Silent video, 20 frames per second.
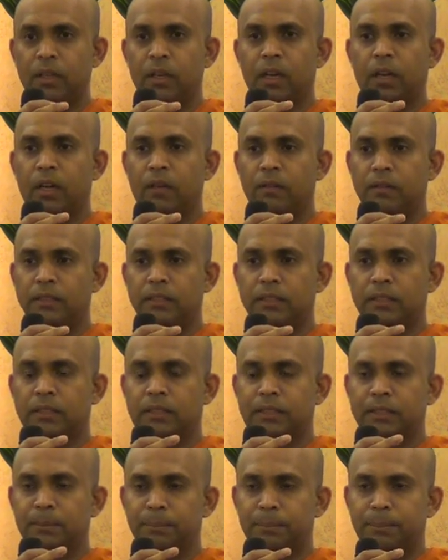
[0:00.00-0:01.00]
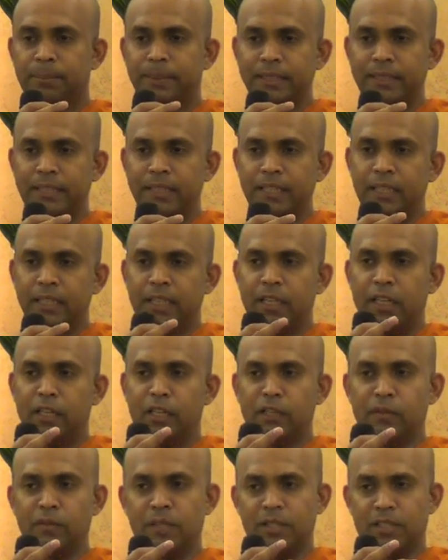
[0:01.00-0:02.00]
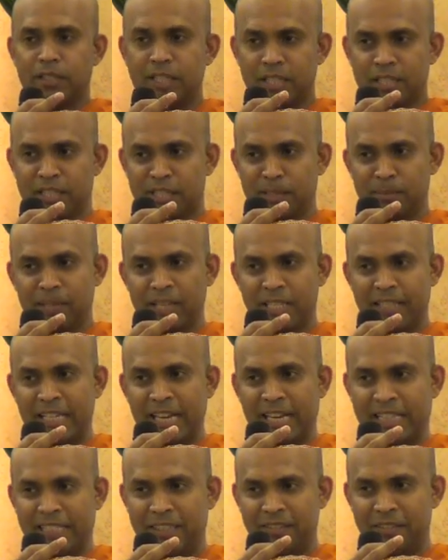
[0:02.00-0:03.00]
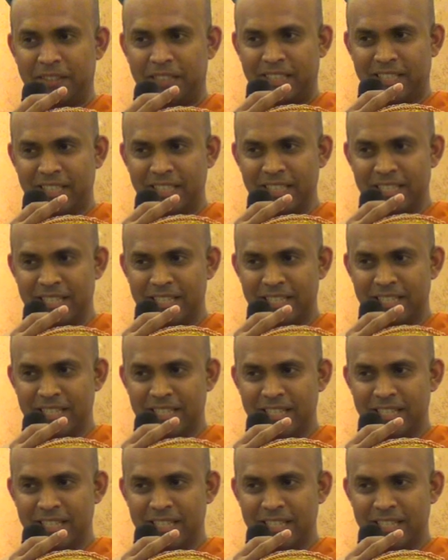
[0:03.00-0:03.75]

our sympathetic nervous system gets activated,